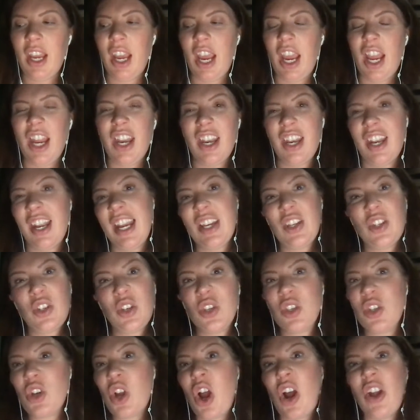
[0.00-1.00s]
And it's
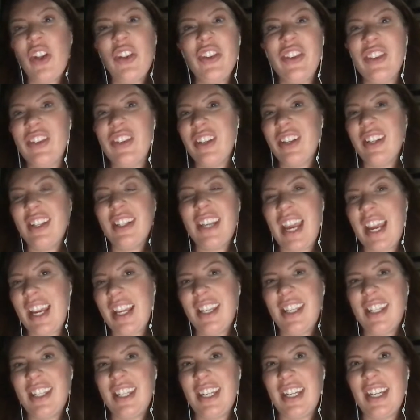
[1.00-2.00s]
just constant
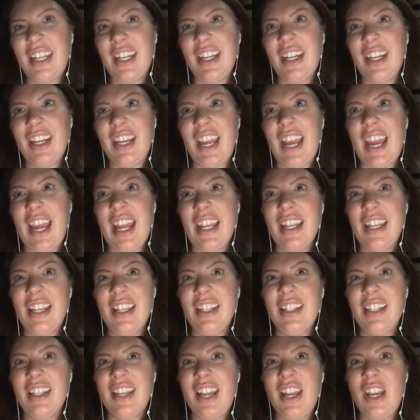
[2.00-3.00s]
testing
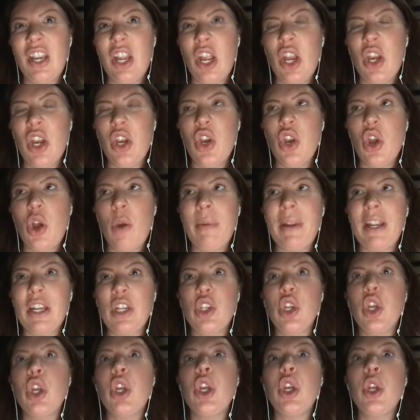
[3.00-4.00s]
and not being
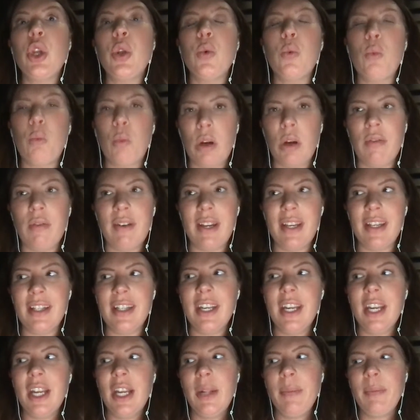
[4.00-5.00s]
too worried.
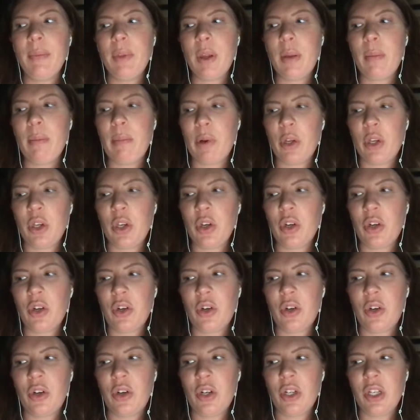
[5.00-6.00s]
But
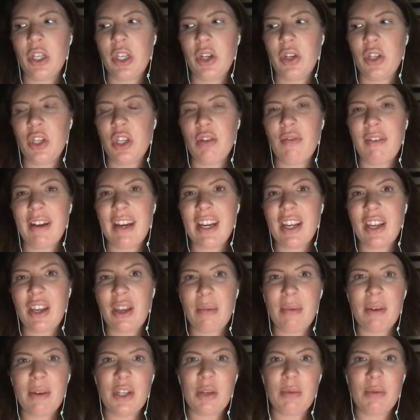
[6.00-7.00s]
your
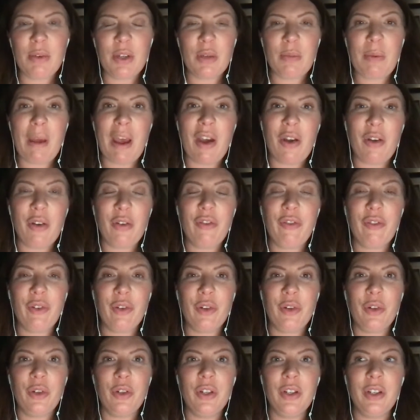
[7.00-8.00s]
income is your most
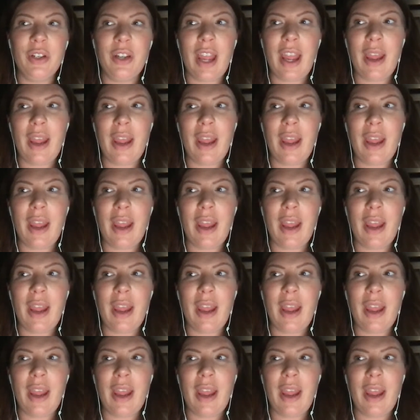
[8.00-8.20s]
powerful